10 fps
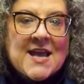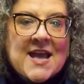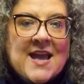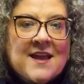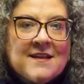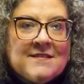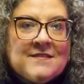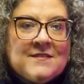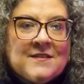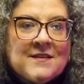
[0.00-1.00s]
And
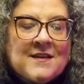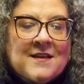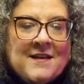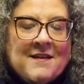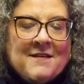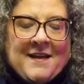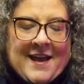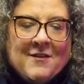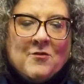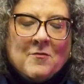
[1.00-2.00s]
uh, I
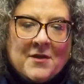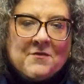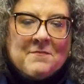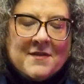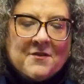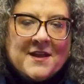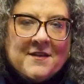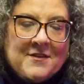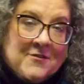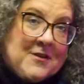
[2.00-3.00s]
had a little melt,
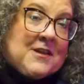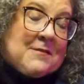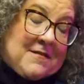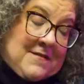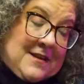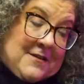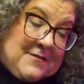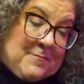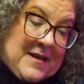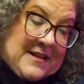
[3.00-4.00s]
meltdown. Y'all go look at my videos
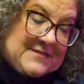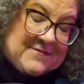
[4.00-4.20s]
this past